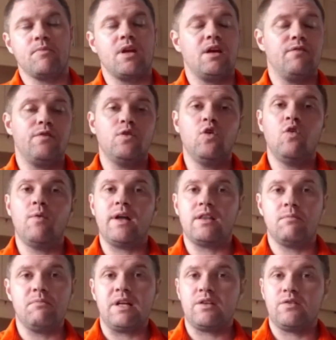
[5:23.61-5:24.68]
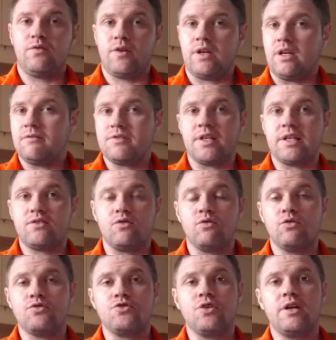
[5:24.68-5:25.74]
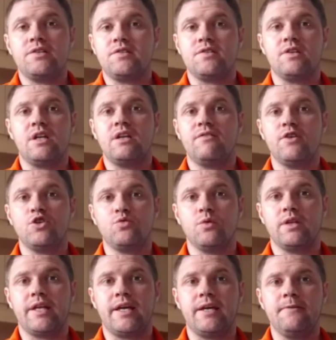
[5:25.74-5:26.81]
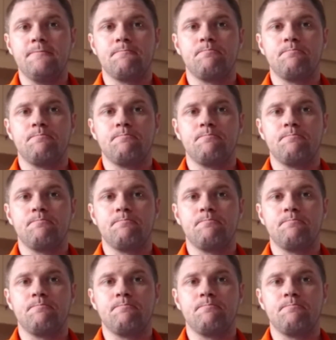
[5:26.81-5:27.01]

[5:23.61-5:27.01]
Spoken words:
If you don't want them, that's fine, obviously that's your own choice, it's an individual thing.